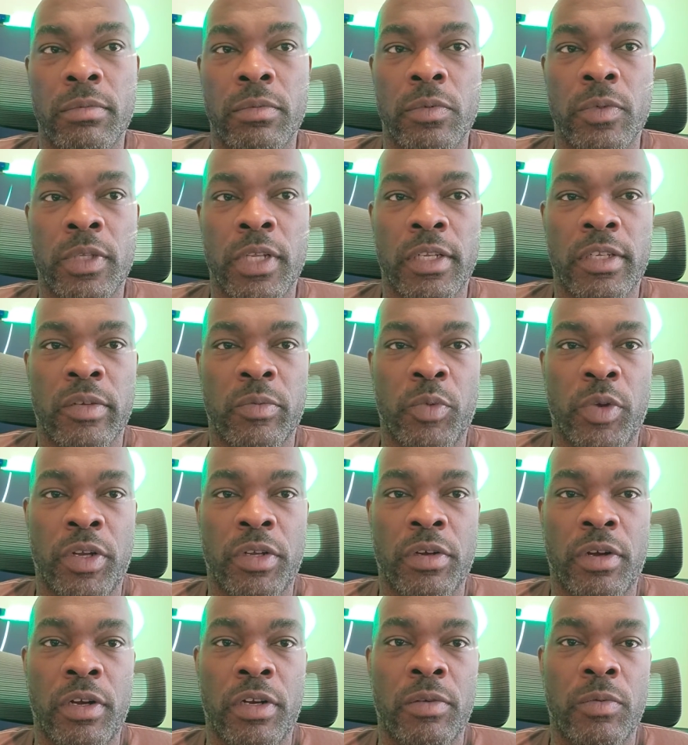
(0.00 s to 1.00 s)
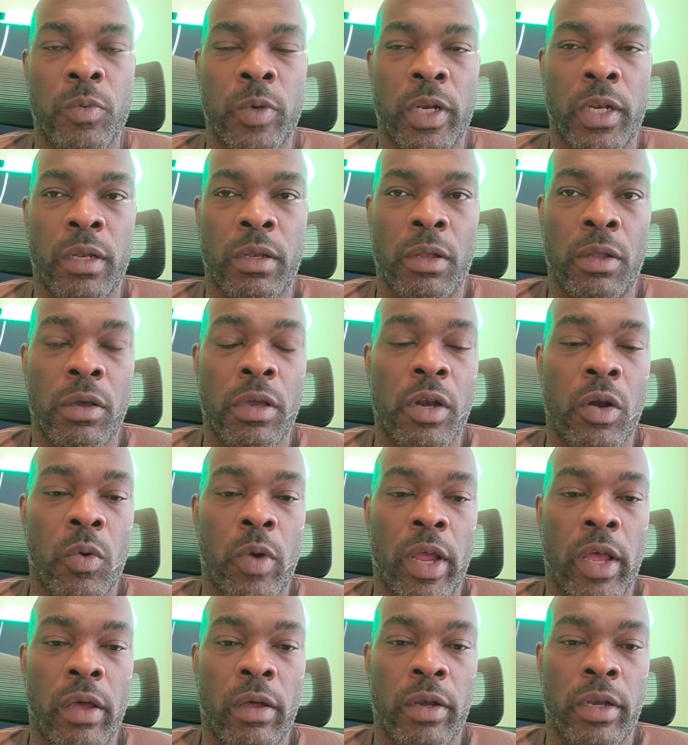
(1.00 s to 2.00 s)
did some research, went looking
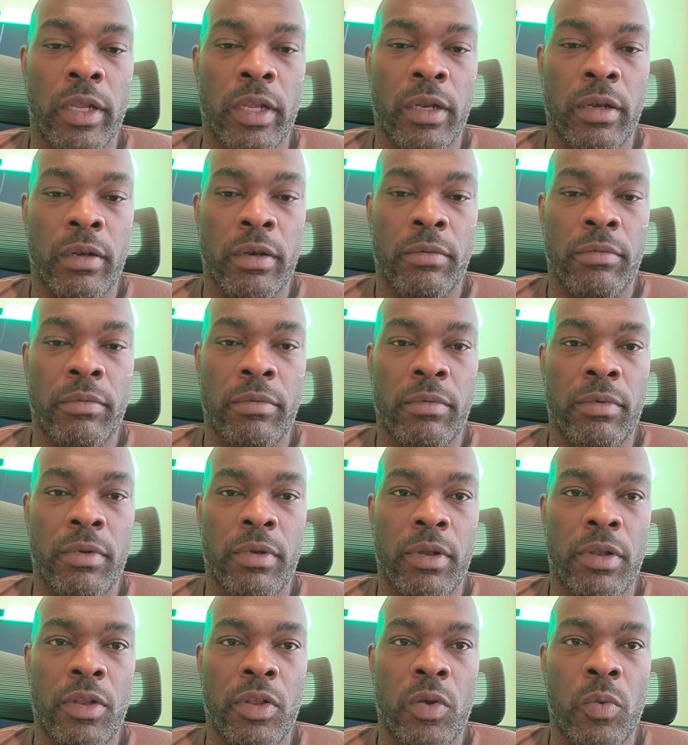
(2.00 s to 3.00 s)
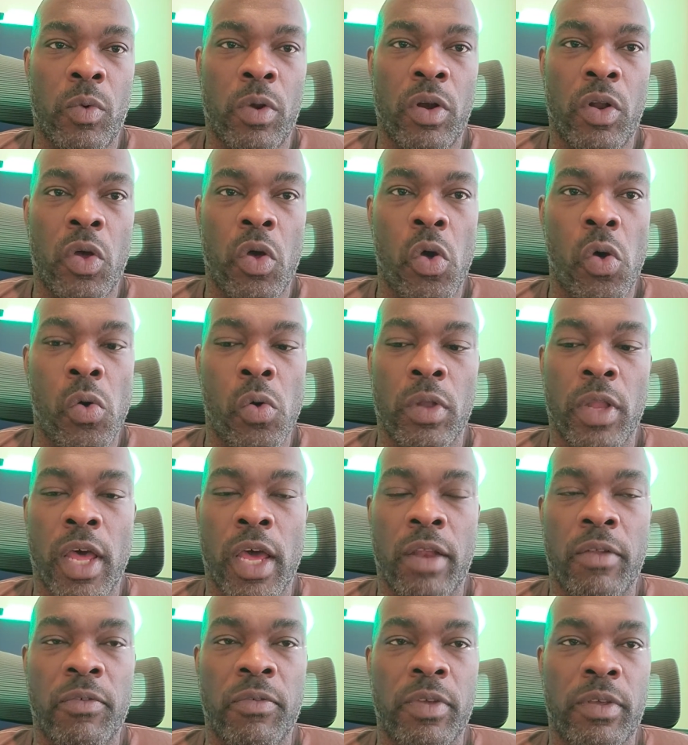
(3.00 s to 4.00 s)
around, and there weren't a whole
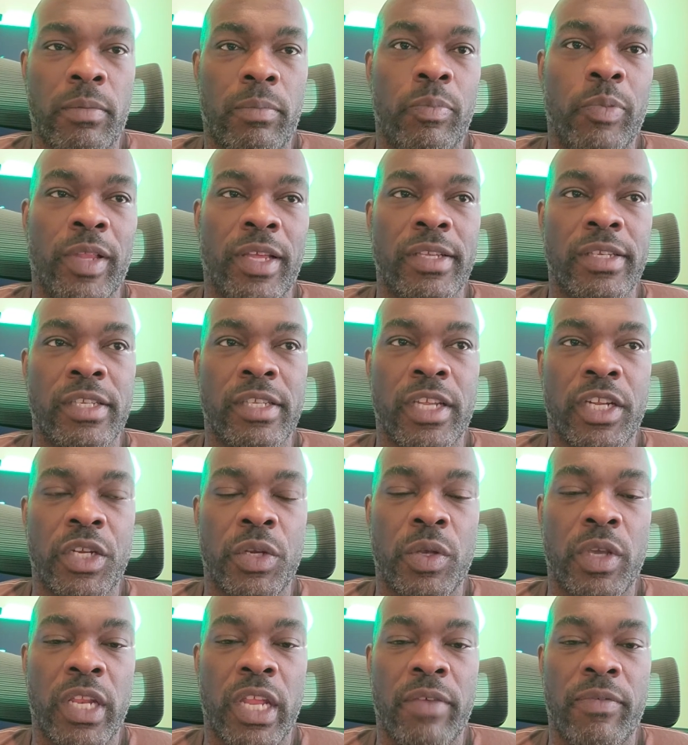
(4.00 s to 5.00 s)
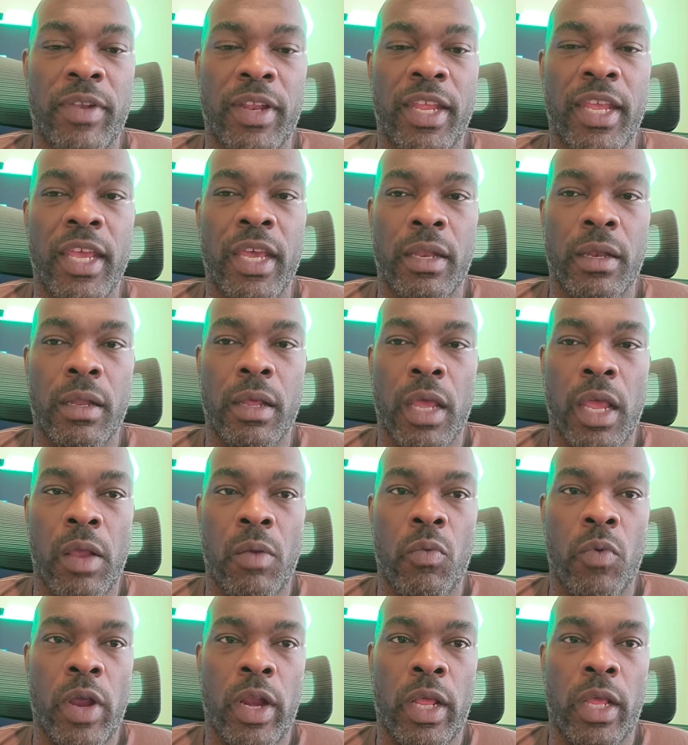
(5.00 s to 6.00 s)
lot of places that you could even get a
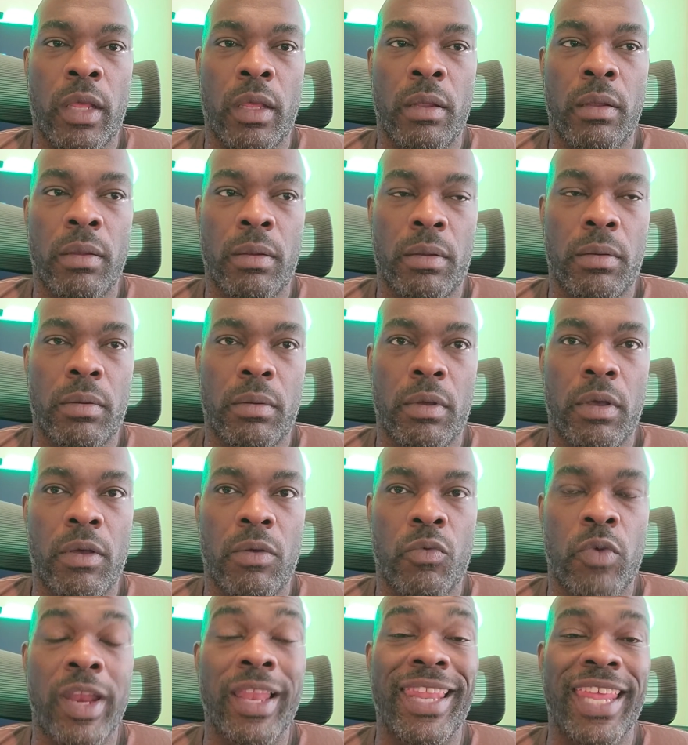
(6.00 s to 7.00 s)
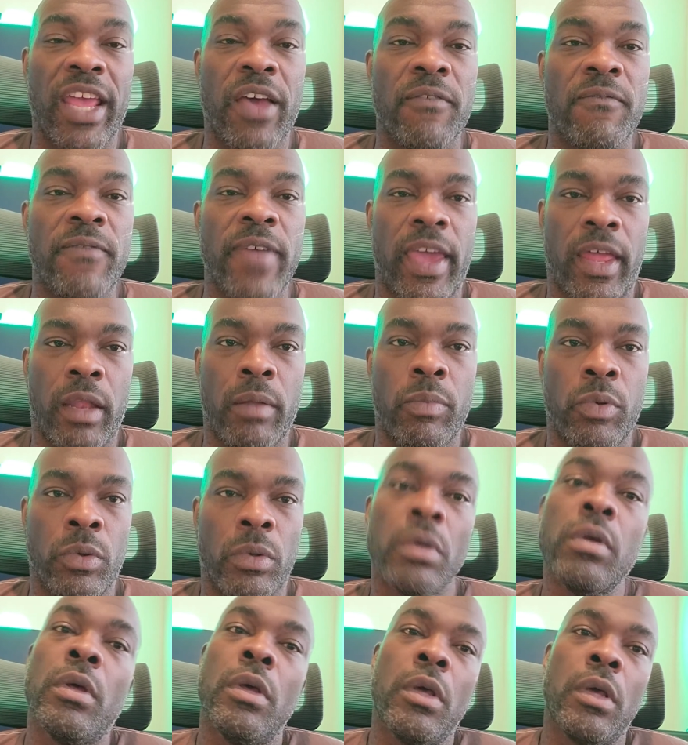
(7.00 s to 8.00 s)
readily
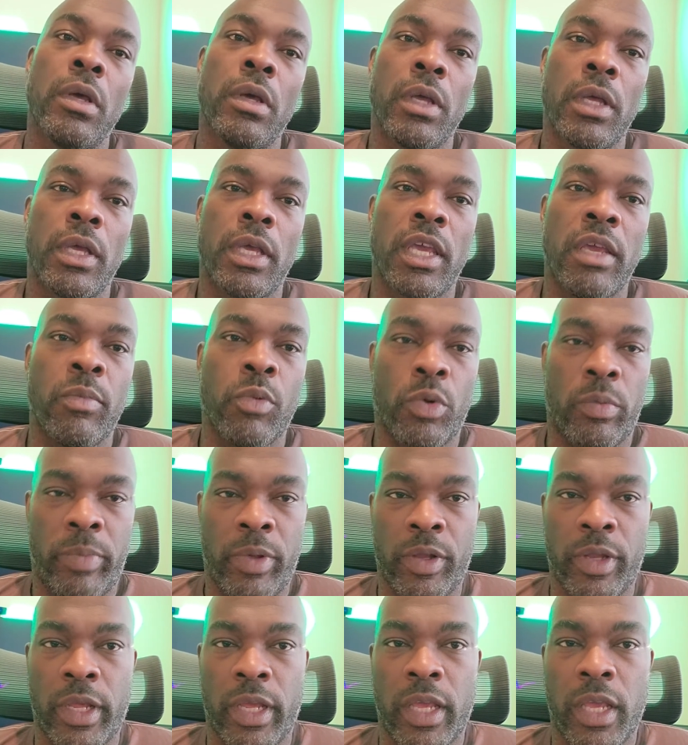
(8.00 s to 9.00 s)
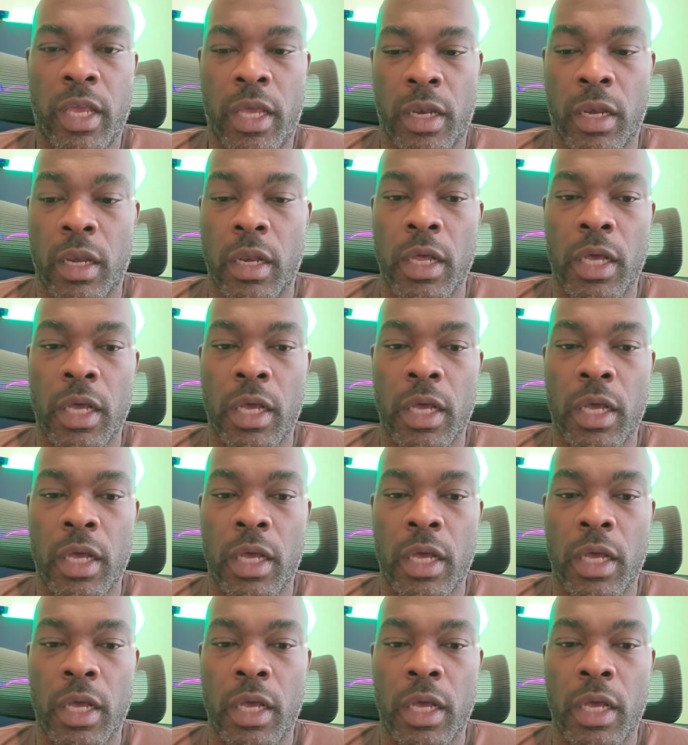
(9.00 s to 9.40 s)
available keyboard building kit,